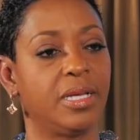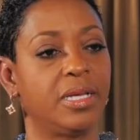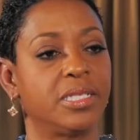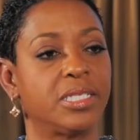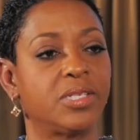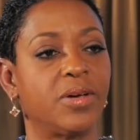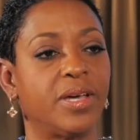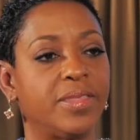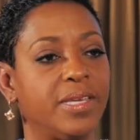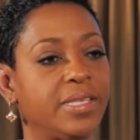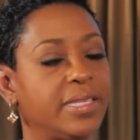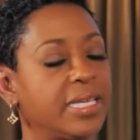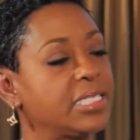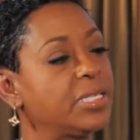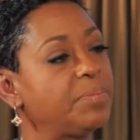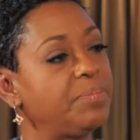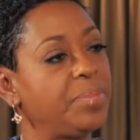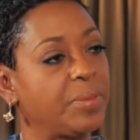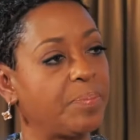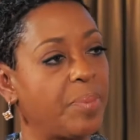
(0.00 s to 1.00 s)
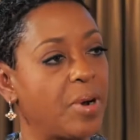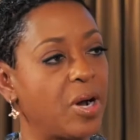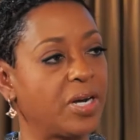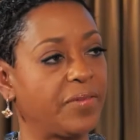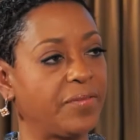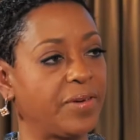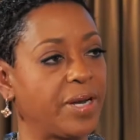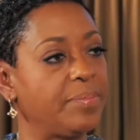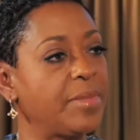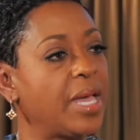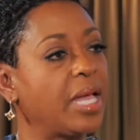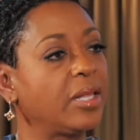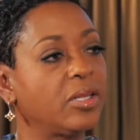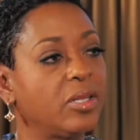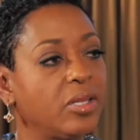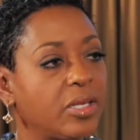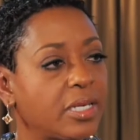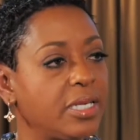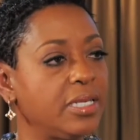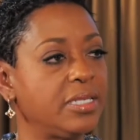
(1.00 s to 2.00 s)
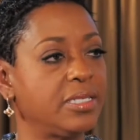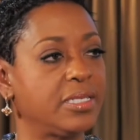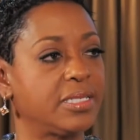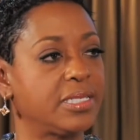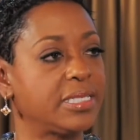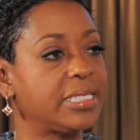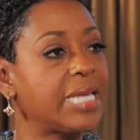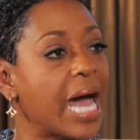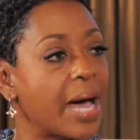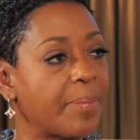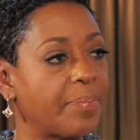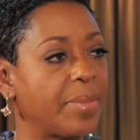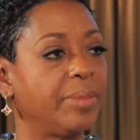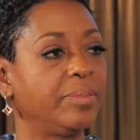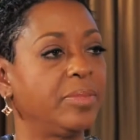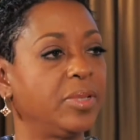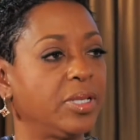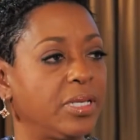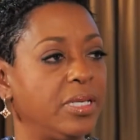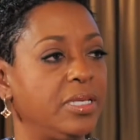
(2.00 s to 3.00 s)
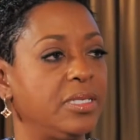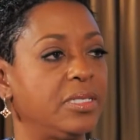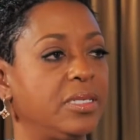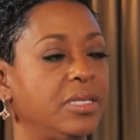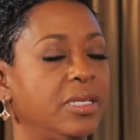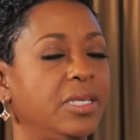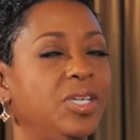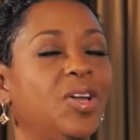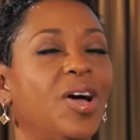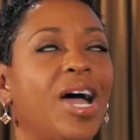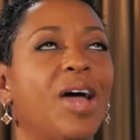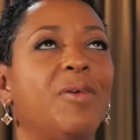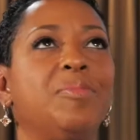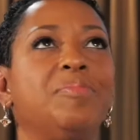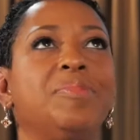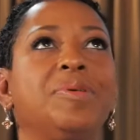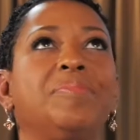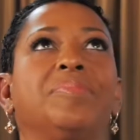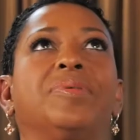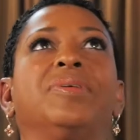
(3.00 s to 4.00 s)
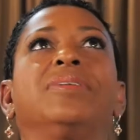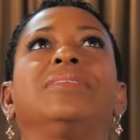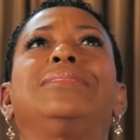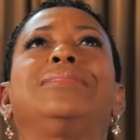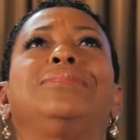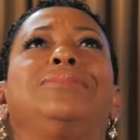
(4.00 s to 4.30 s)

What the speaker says: So I think that's a big part of it. I'm not looking to stop. I'm looking to, I remember.